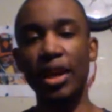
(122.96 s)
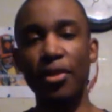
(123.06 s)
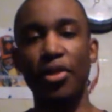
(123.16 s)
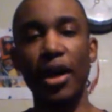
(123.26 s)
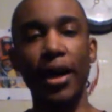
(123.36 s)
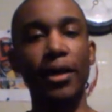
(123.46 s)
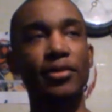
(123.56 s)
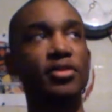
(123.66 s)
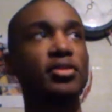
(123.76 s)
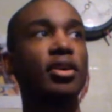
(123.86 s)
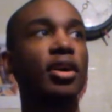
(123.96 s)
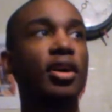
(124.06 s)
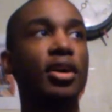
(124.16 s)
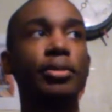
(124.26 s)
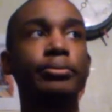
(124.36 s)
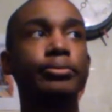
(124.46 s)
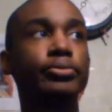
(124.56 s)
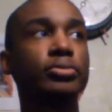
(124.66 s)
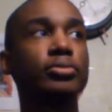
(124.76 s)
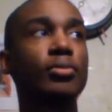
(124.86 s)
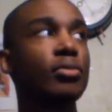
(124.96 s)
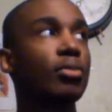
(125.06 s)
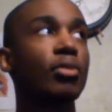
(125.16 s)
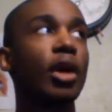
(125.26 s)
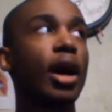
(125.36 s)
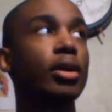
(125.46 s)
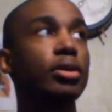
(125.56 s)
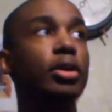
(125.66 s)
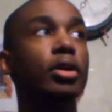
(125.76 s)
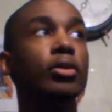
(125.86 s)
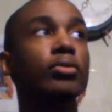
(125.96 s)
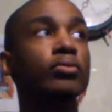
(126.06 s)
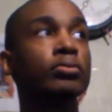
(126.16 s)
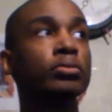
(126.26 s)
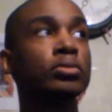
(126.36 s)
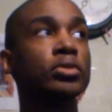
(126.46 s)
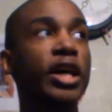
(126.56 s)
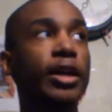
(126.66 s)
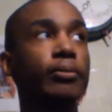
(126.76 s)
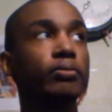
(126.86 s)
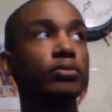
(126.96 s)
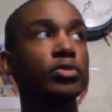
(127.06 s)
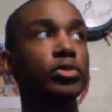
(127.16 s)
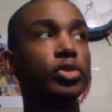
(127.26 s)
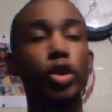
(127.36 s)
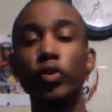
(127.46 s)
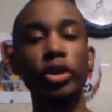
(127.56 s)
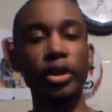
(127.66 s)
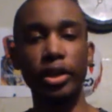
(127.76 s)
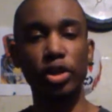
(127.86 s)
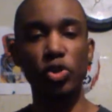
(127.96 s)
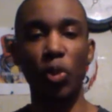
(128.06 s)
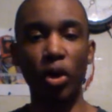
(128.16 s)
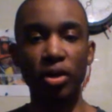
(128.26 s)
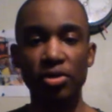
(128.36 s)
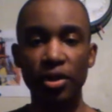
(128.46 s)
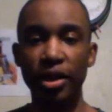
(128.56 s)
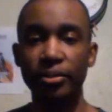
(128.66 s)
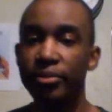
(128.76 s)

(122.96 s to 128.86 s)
that, I don't know, like, you're really into sports, right?